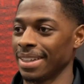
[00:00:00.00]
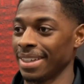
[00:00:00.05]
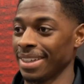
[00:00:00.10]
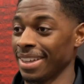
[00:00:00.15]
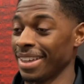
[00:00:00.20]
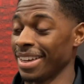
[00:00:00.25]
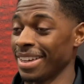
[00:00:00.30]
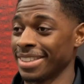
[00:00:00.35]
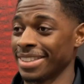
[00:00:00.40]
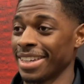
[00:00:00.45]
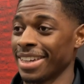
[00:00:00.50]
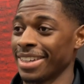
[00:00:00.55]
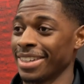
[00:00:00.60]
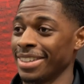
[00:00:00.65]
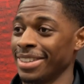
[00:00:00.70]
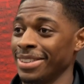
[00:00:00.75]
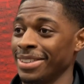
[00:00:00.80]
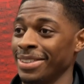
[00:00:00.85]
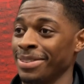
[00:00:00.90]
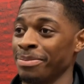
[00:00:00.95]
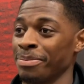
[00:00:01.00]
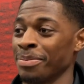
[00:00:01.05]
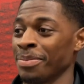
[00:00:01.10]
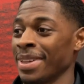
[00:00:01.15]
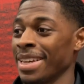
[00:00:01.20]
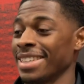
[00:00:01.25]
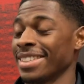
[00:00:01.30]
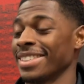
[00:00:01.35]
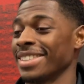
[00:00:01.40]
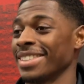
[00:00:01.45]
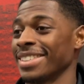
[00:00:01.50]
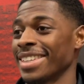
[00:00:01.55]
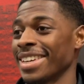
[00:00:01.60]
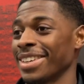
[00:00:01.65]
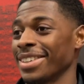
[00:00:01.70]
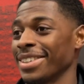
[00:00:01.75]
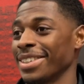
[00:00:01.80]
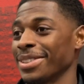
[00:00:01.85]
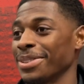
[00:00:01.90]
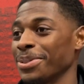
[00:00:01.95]
Yeah, exactly. And as an
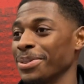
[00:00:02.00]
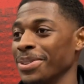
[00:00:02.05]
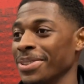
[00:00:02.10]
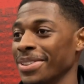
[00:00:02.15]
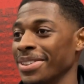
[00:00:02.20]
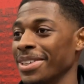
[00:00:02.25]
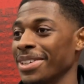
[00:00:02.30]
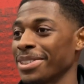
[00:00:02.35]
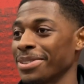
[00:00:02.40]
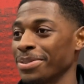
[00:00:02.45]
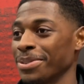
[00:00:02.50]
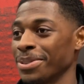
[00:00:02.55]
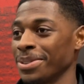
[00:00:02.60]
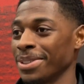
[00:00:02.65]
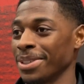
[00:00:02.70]
attacker, that's all you can ask for, you